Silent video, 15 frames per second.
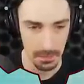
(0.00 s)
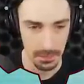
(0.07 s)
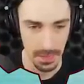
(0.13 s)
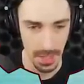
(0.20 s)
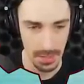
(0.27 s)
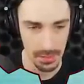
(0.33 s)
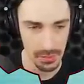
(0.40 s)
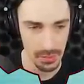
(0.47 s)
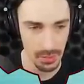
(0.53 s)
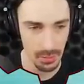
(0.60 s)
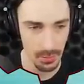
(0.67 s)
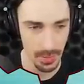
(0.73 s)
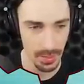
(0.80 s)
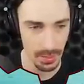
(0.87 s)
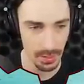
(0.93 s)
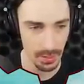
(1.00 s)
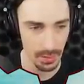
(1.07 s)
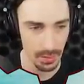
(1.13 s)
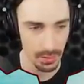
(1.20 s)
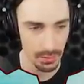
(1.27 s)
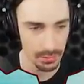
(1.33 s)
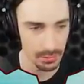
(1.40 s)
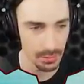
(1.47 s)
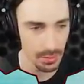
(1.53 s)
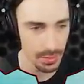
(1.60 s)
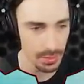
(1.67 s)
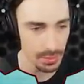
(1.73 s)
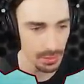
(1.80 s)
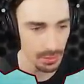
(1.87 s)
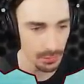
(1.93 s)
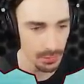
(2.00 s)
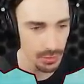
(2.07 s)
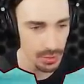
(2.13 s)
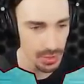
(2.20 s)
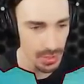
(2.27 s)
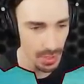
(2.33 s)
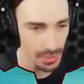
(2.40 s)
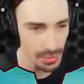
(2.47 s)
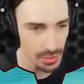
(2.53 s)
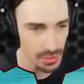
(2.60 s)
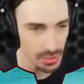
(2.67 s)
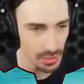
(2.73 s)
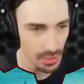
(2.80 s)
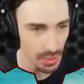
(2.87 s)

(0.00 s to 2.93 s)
That is so weird. Look at the dust.